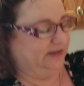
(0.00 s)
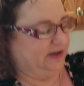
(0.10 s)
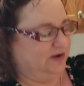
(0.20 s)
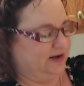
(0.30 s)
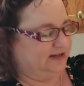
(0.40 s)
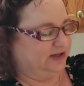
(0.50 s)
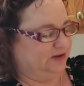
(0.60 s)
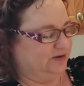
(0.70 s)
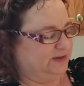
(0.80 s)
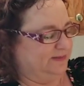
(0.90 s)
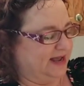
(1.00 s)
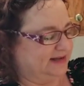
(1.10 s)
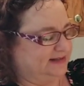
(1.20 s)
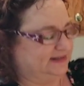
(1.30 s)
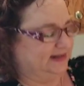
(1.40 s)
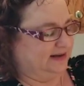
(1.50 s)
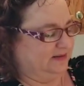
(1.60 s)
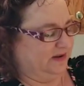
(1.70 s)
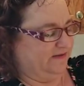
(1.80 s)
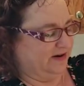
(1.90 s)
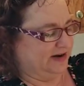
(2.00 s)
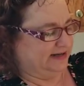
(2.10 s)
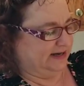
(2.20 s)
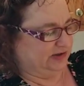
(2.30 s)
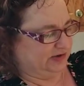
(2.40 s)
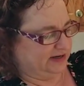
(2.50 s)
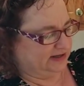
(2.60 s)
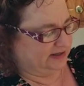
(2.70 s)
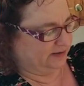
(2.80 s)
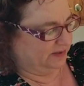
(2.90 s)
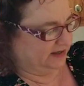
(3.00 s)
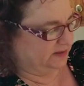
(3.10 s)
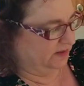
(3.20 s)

cause a huge mess, it can be very dangerous, so please be